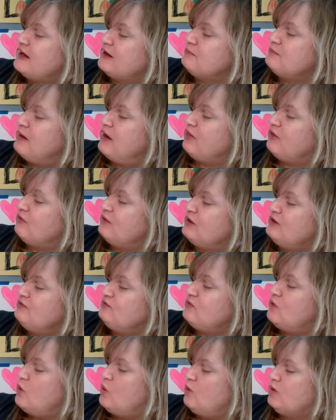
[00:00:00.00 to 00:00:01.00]
mother and
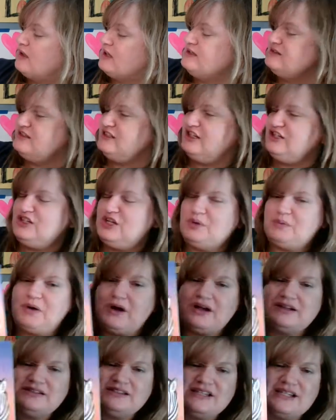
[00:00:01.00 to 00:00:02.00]
foal, continue
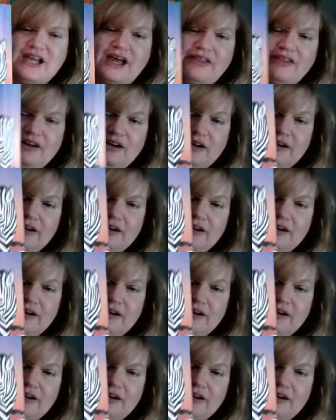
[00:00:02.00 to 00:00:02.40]
on together.